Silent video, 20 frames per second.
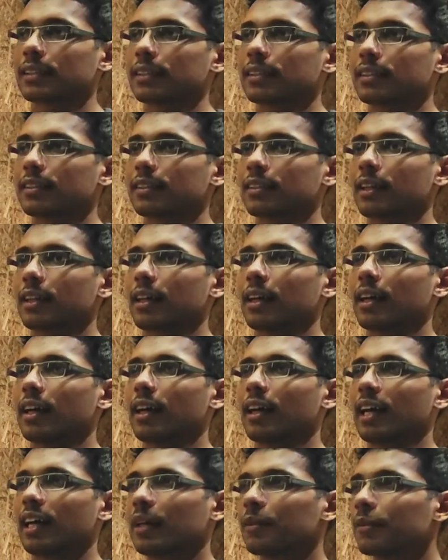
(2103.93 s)
that
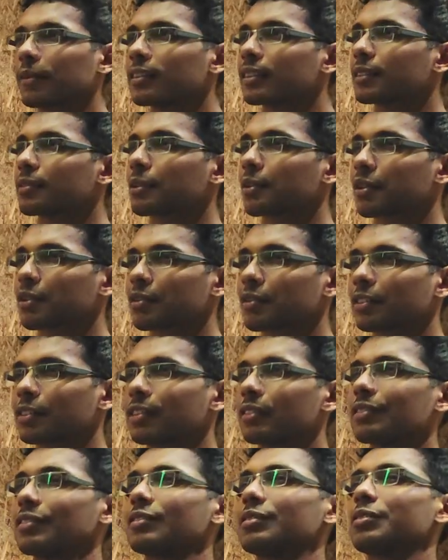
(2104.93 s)
I was one of
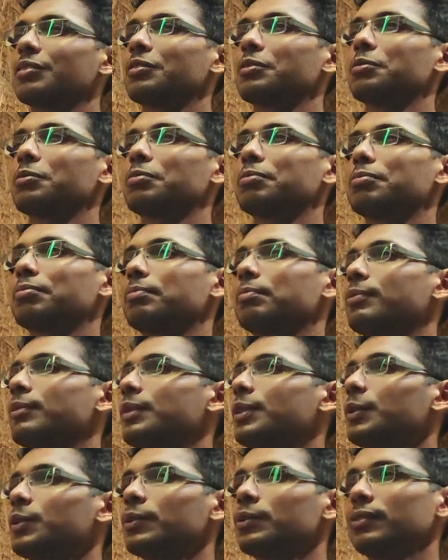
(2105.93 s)
the
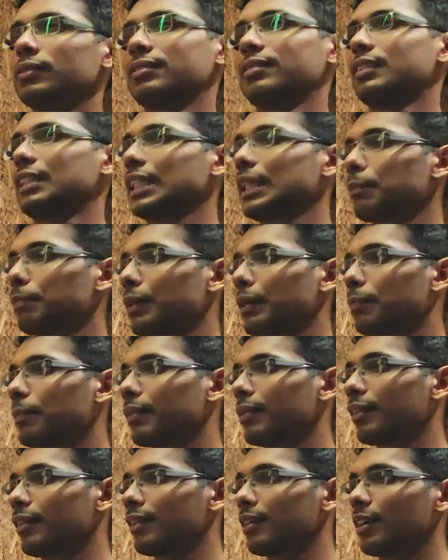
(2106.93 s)
2-3
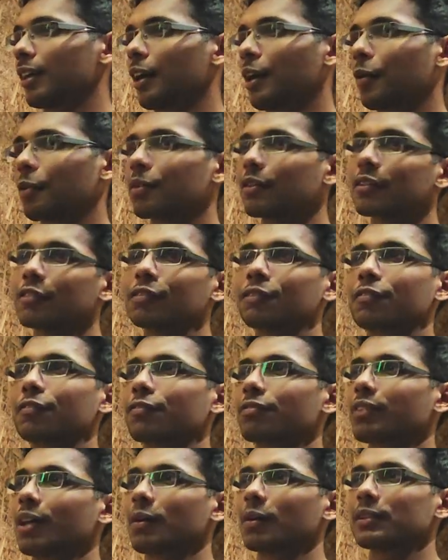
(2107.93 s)
people out of
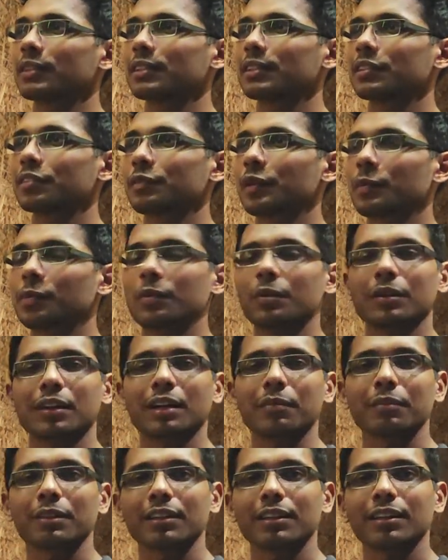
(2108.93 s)
thousands of people who
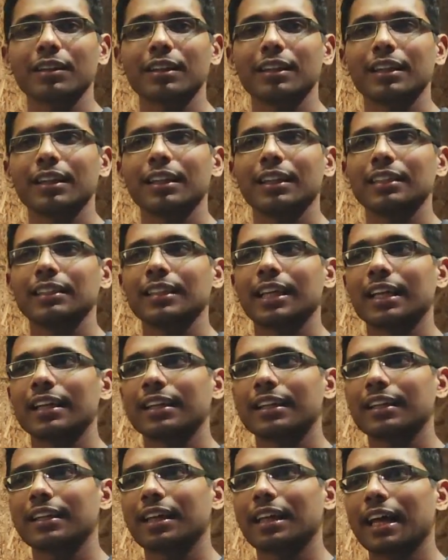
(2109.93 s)
come here
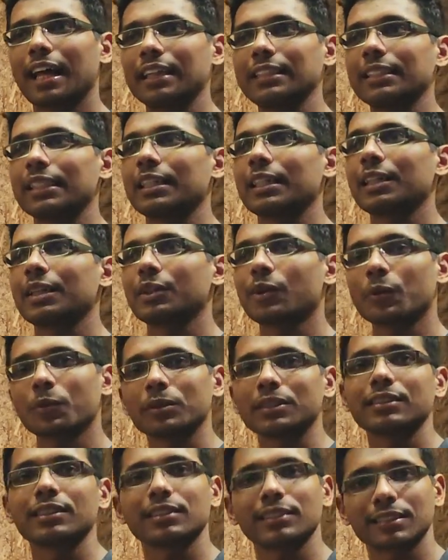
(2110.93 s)
that actually
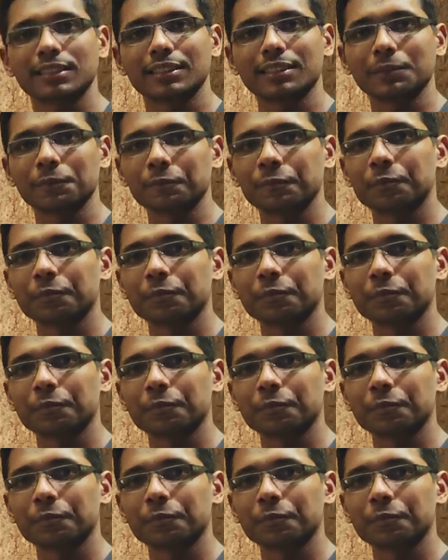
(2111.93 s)
use the system.